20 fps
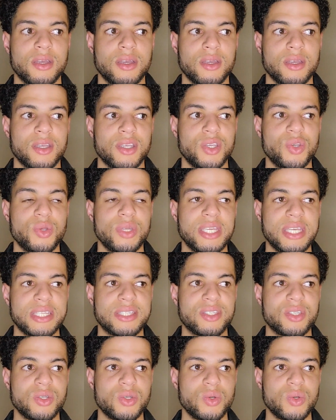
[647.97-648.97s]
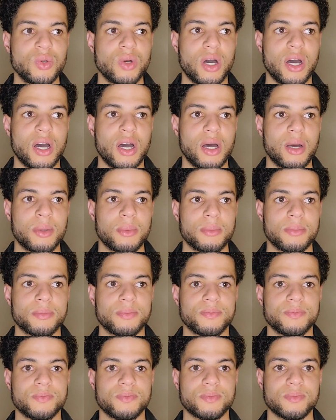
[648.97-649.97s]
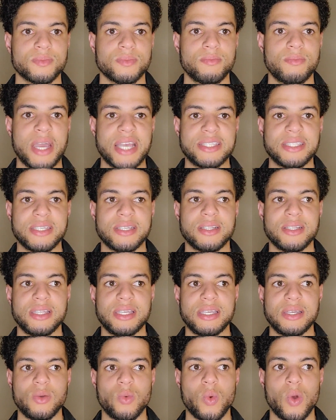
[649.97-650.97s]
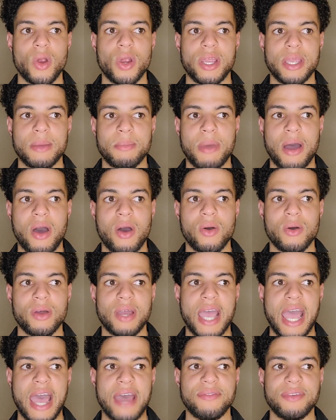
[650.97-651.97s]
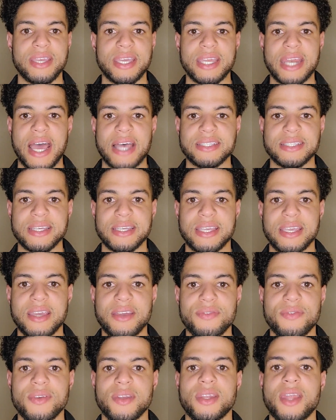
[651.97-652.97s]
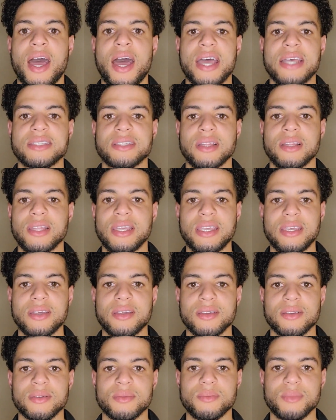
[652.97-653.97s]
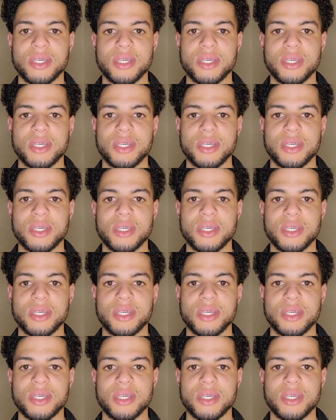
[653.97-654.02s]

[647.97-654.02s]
you need to um, basically worry about having it as a GIF and not as a link